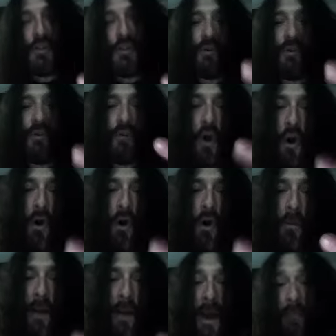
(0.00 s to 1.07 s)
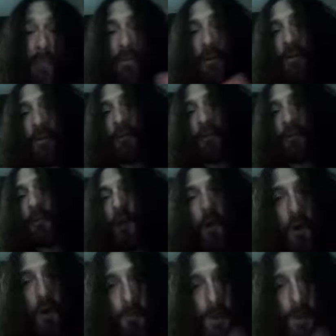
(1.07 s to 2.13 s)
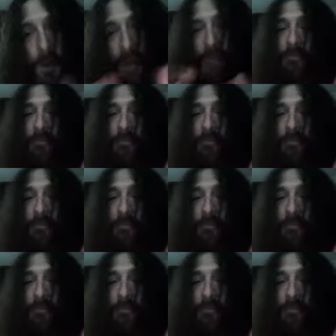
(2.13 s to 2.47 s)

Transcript: was all mine, brother. All mine.